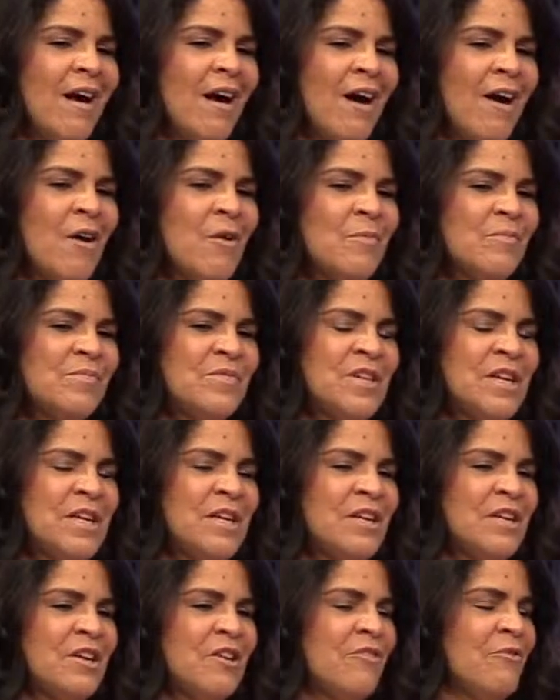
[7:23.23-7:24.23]
um,
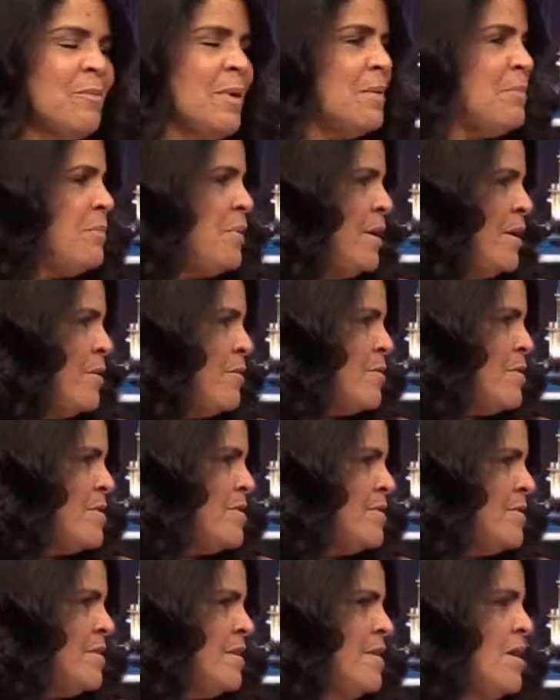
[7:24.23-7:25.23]
taking care of my
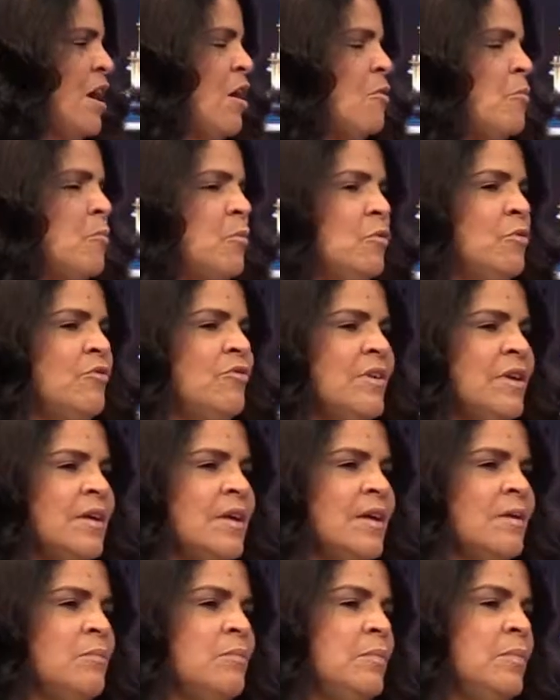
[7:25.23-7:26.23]
parents and now mm-hmm.
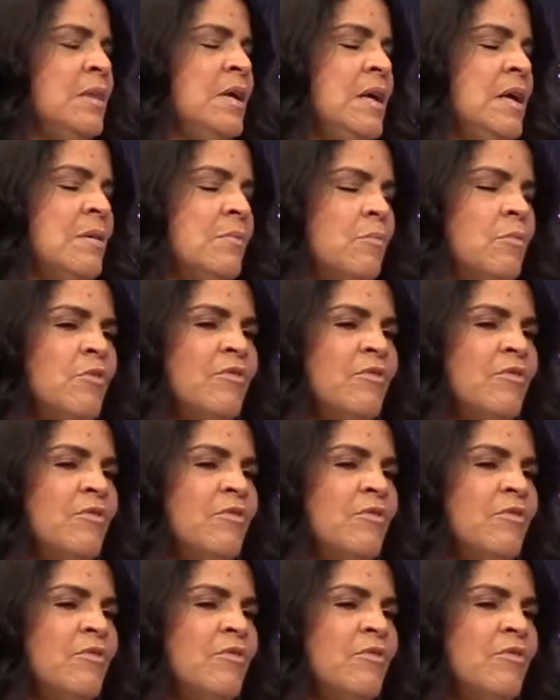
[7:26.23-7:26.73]
moving and mm-hmm.